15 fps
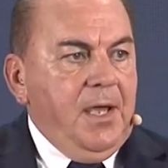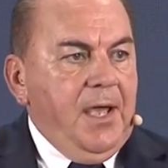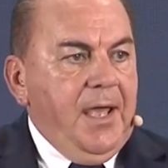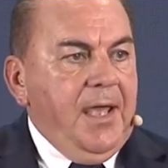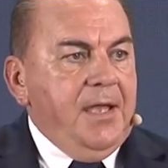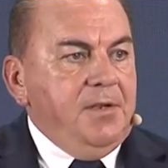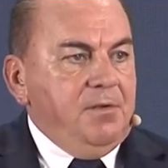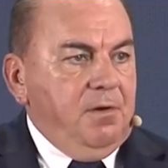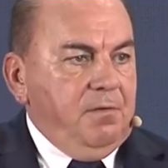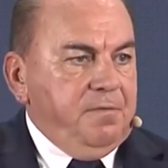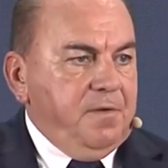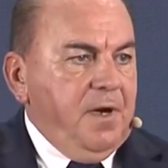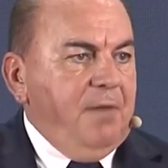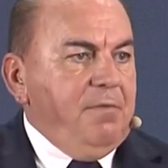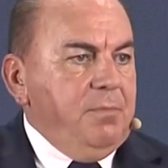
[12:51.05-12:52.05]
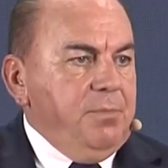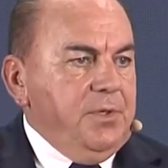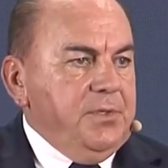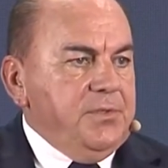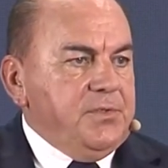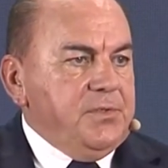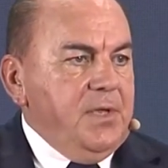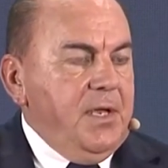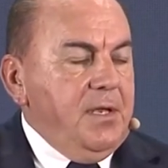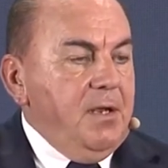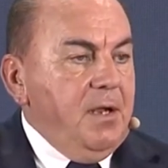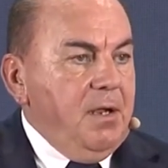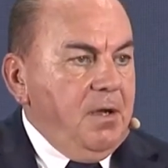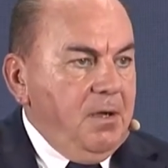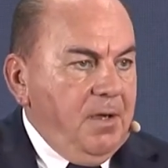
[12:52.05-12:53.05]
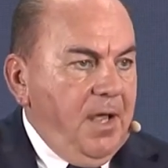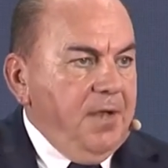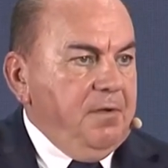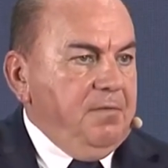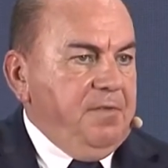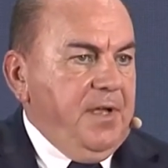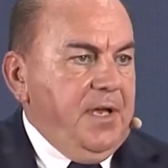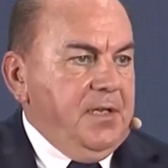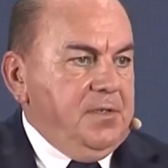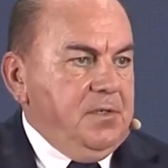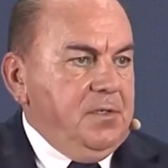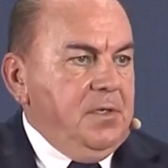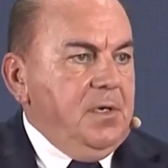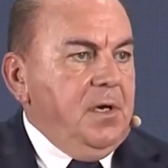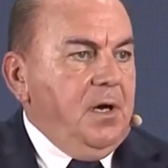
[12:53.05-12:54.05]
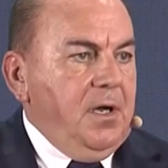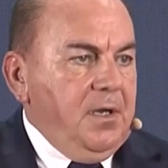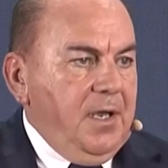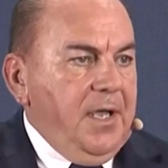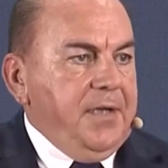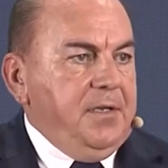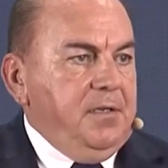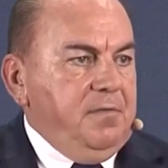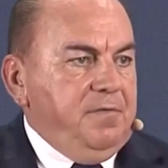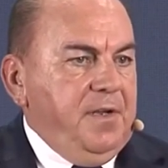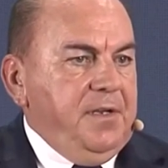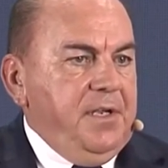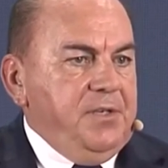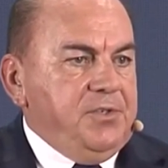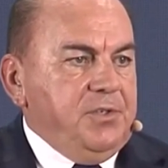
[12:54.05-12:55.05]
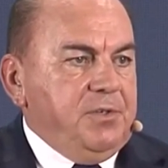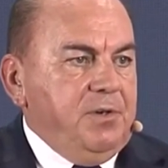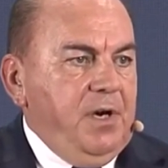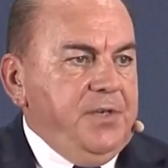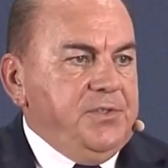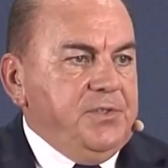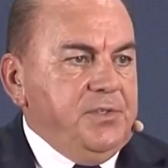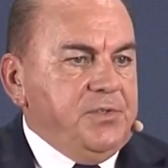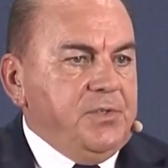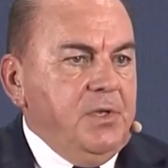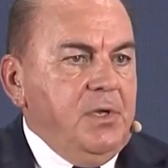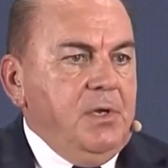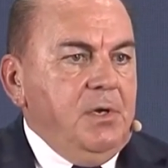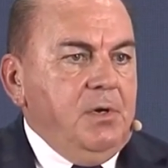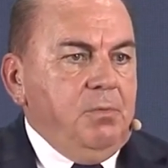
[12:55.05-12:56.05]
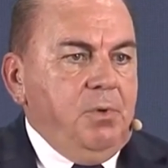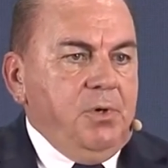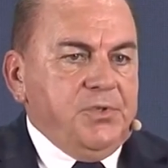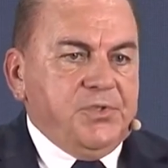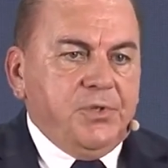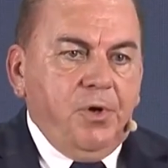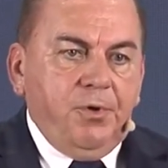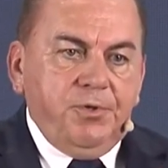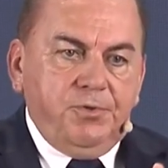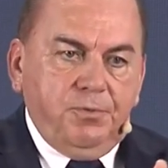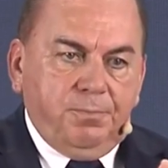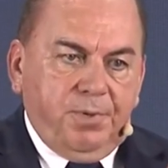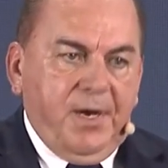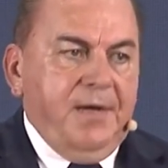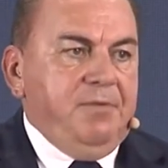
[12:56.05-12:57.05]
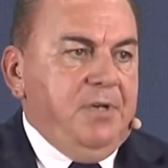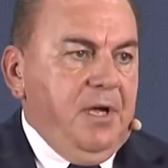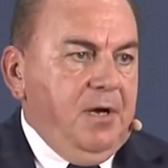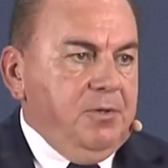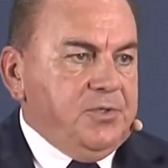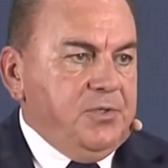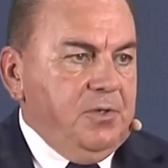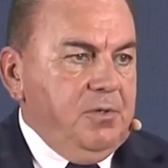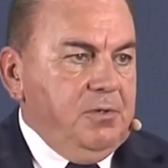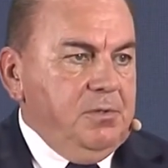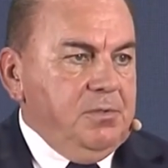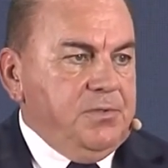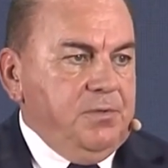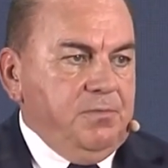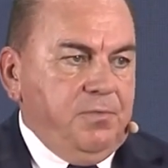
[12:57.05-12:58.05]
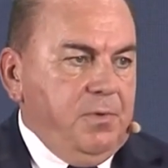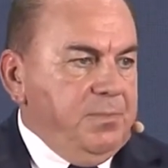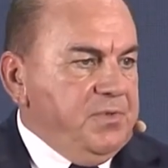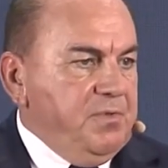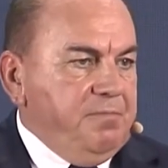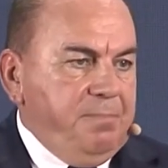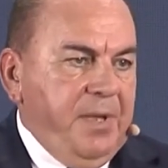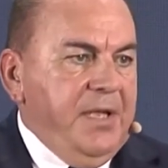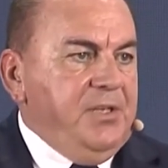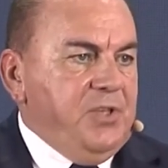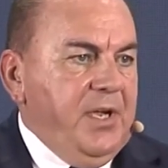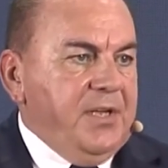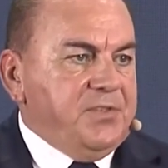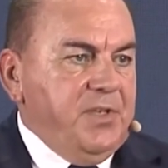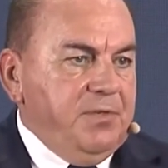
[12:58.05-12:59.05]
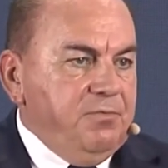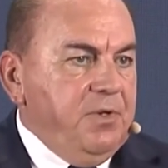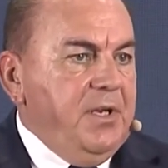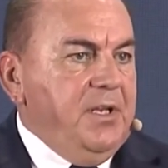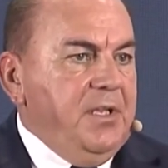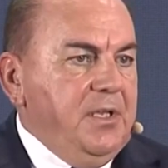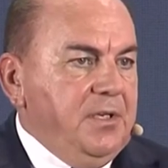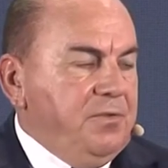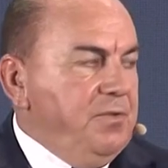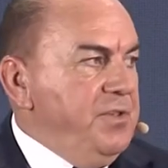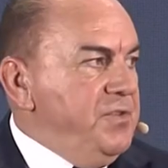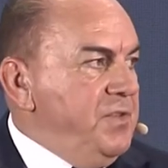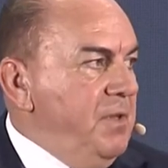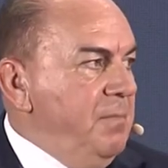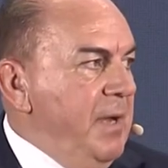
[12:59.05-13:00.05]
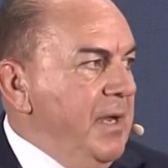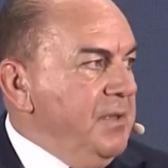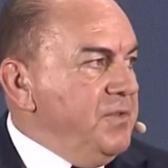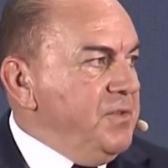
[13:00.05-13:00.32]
and of governments, and a lot of that, unlike in the financial crisis, was going to private households in forms of paychecks and really increased demand.